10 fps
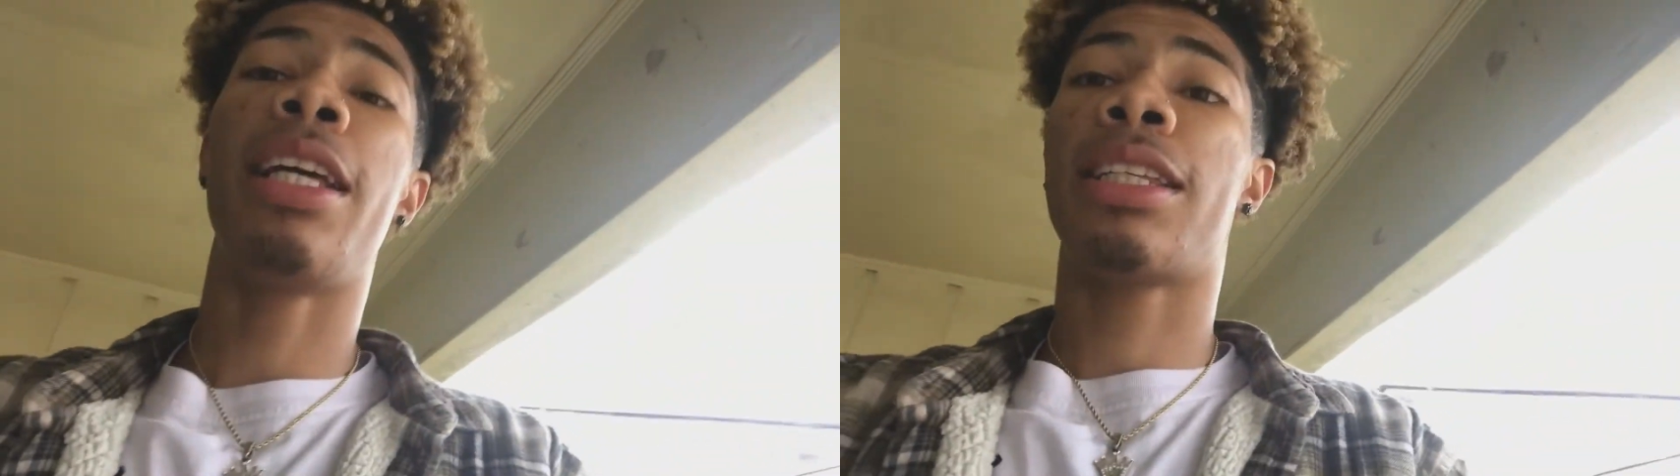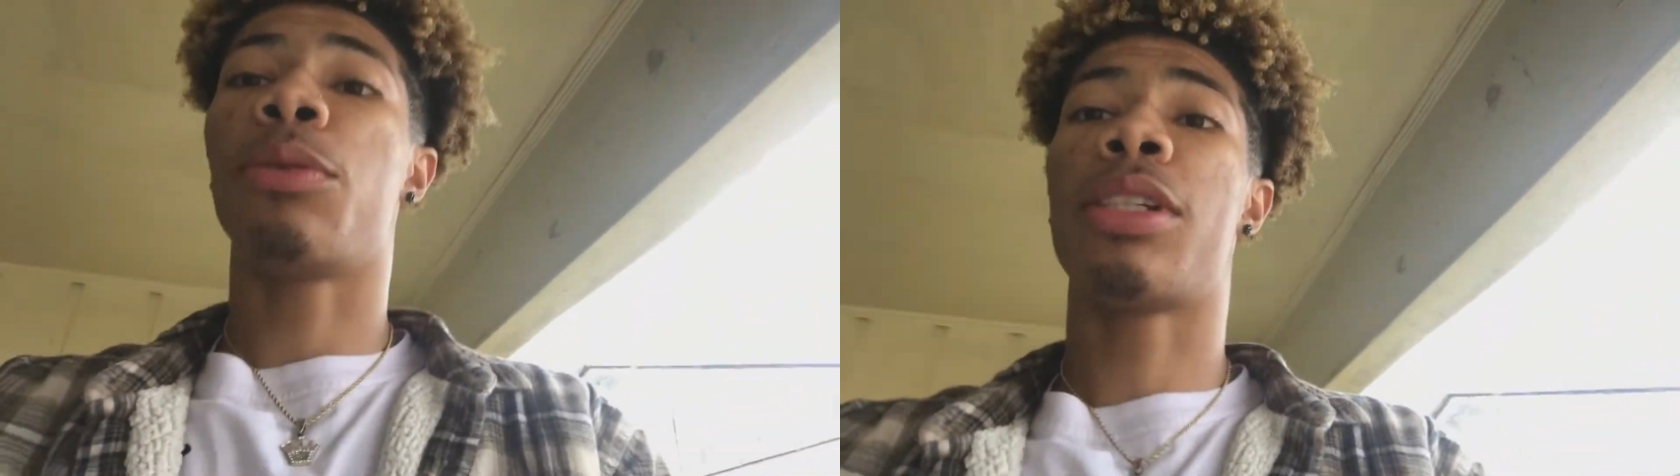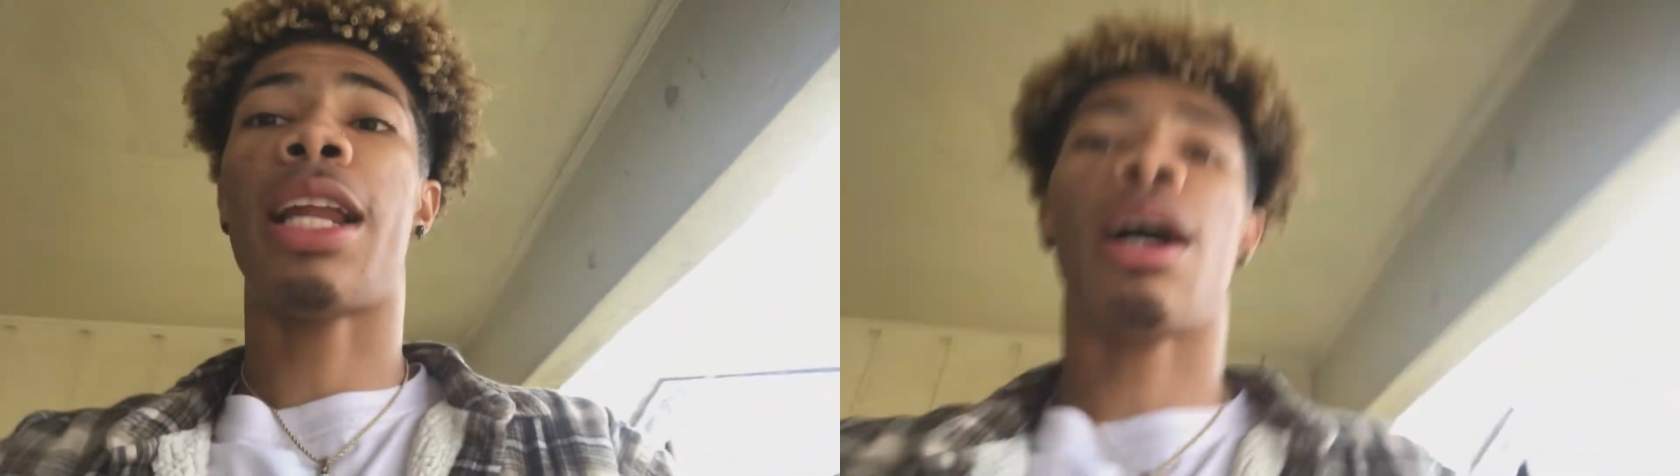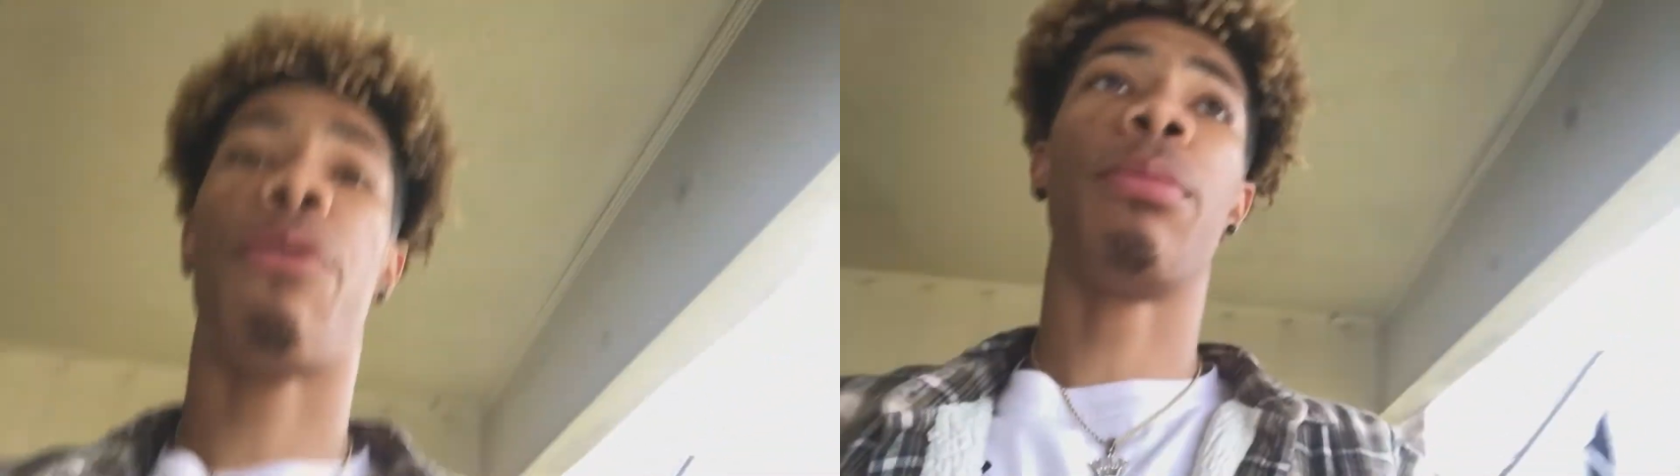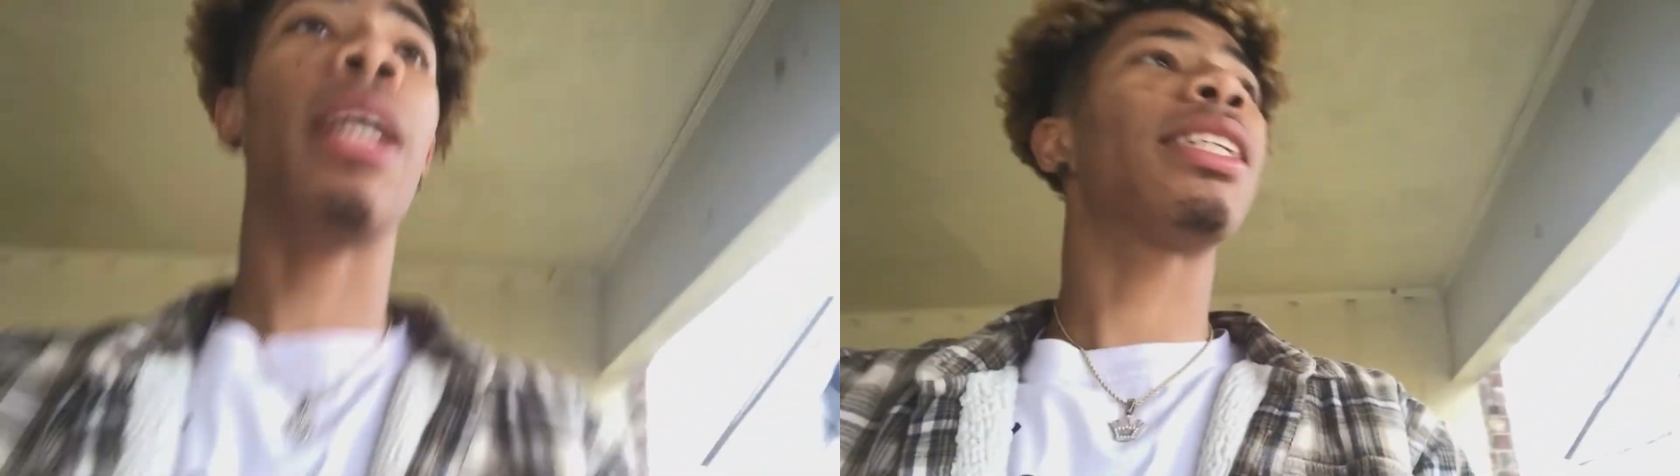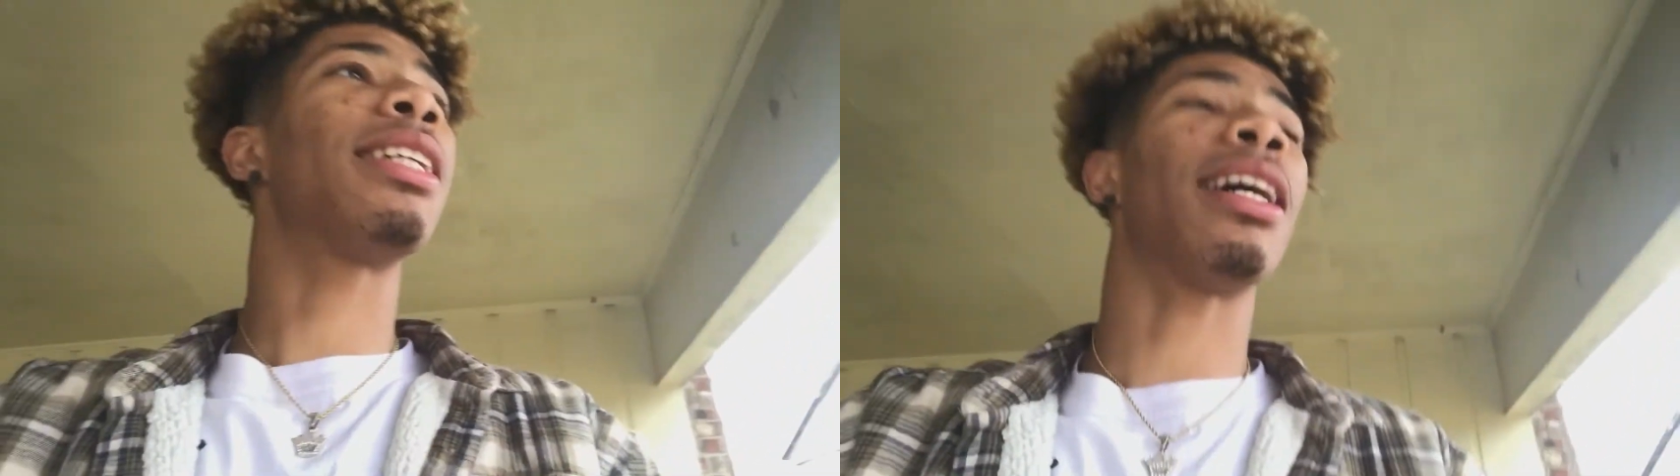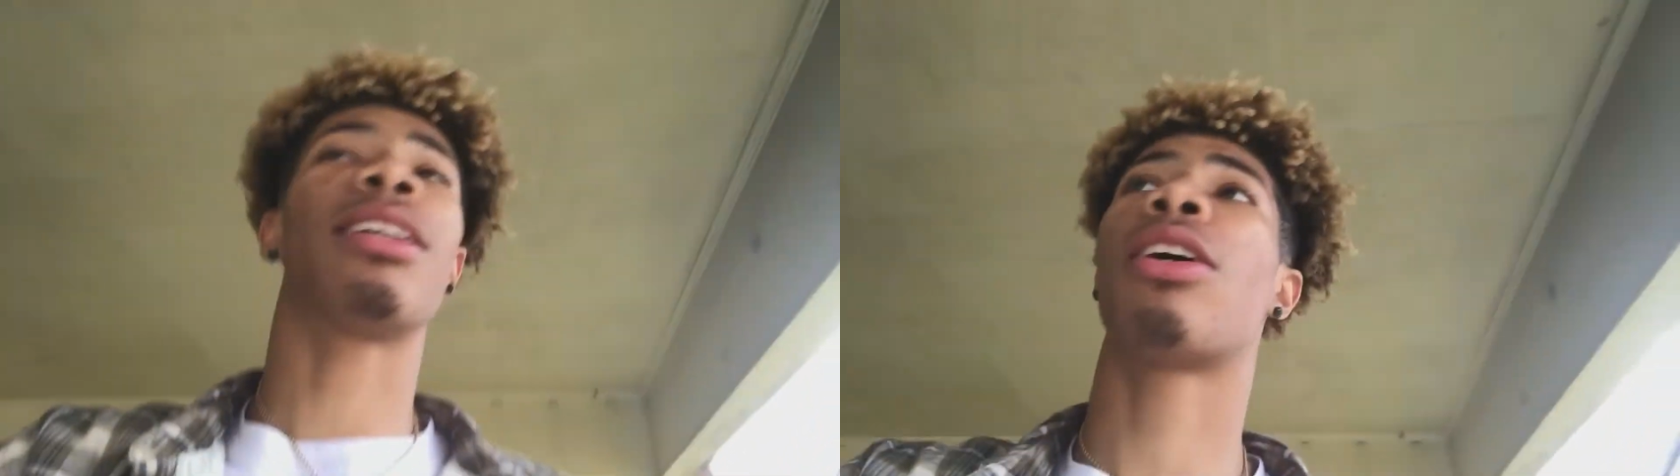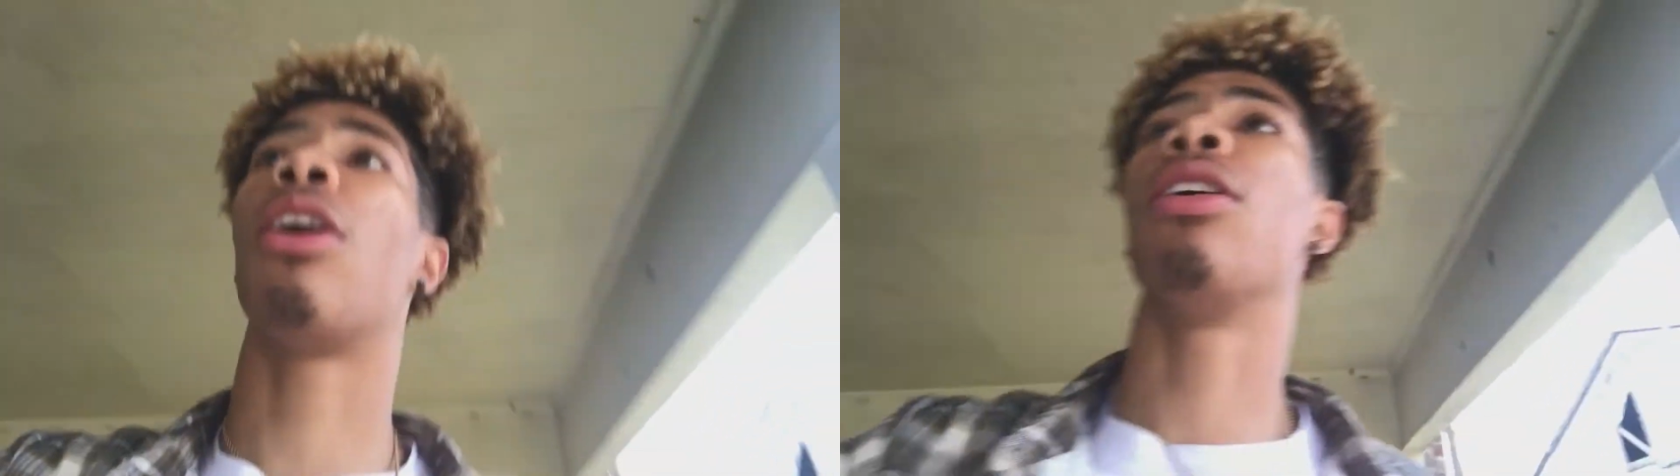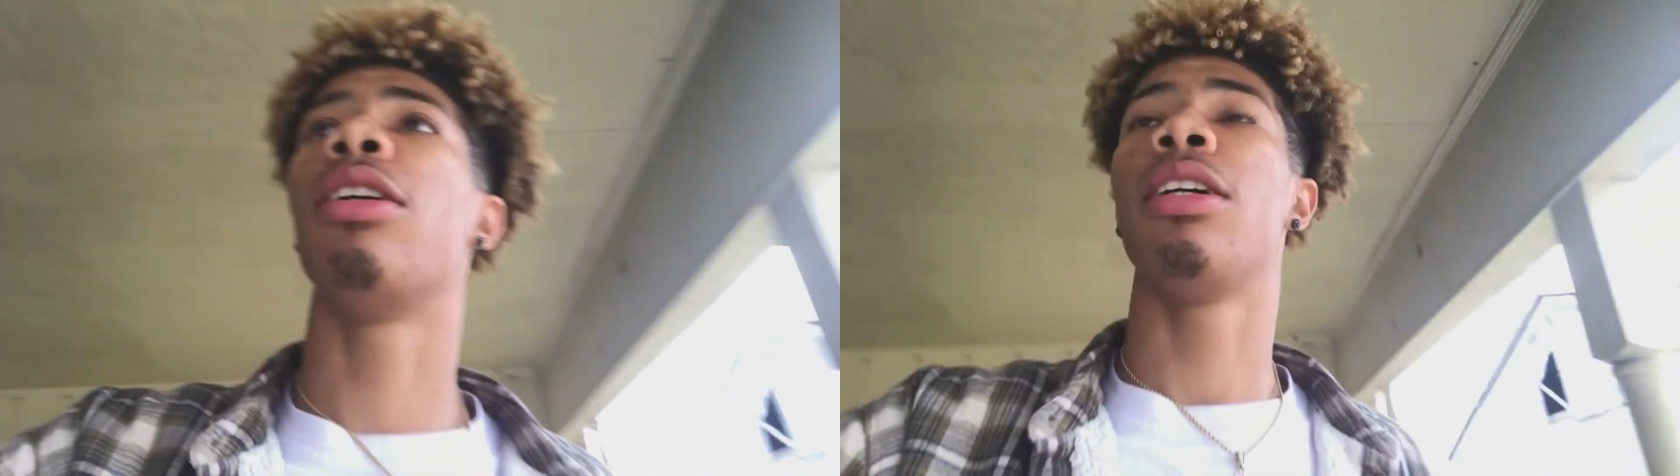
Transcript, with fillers: that shit was loud from inside the car.